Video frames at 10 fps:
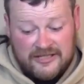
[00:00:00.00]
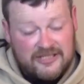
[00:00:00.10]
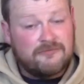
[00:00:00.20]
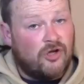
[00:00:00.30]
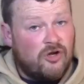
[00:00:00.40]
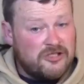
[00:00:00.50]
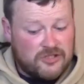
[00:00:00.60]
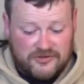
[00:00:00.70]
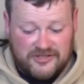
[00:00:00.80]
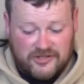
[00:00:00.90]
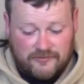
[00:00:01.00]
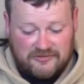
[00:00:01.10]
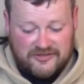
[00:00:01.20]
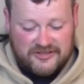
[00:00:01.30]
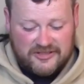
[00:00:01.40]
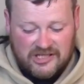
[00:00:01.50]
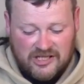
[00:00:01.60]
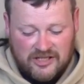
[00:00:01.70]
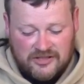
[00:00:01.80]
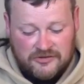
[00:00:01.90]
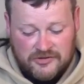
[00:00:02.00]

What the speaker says: This one also goes to 2 ounces. You